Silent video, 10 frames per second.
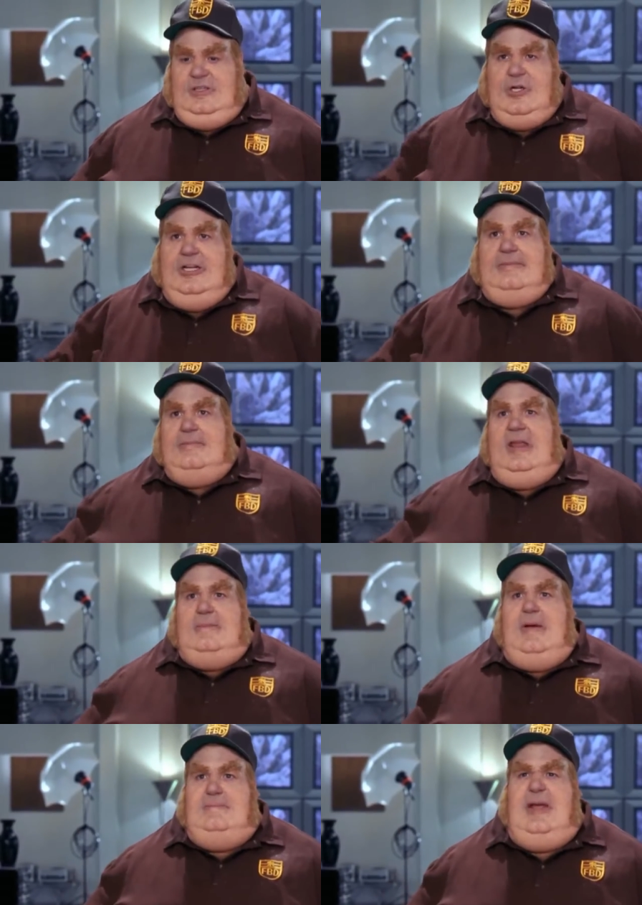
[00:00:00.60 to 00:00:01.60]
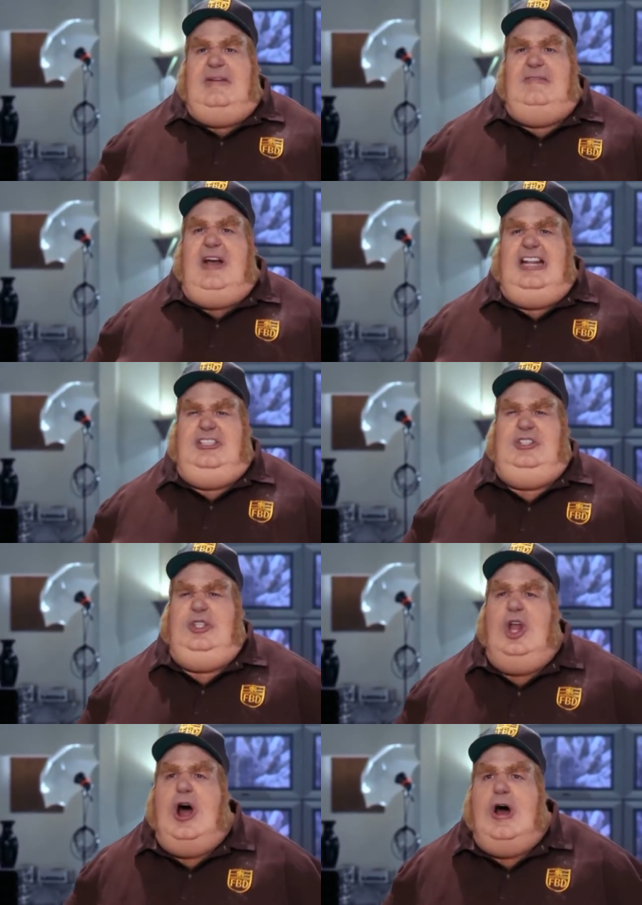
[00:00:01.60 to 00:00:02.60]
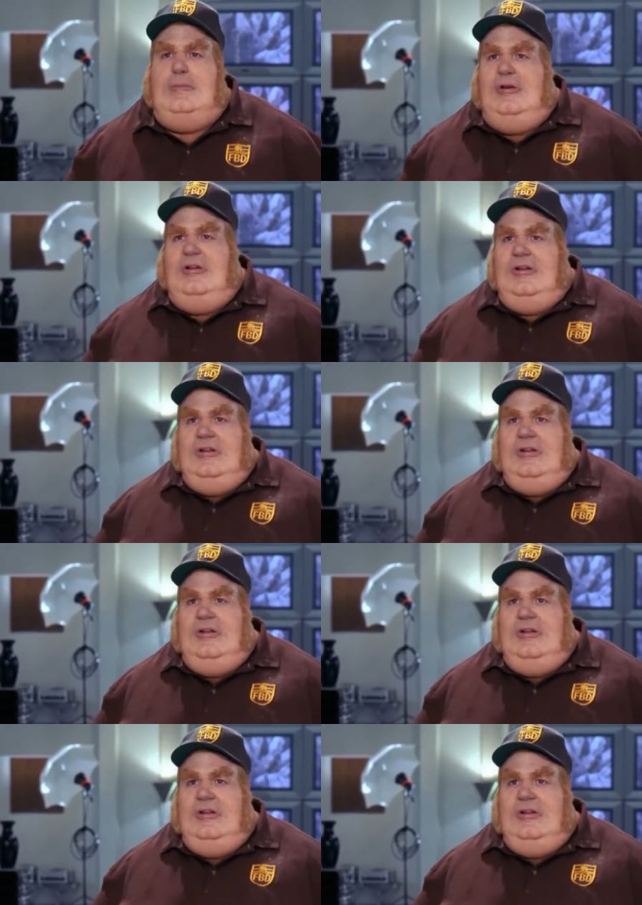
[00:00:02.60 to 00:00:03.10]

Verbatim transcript: Look at me, I'm a big fat slob.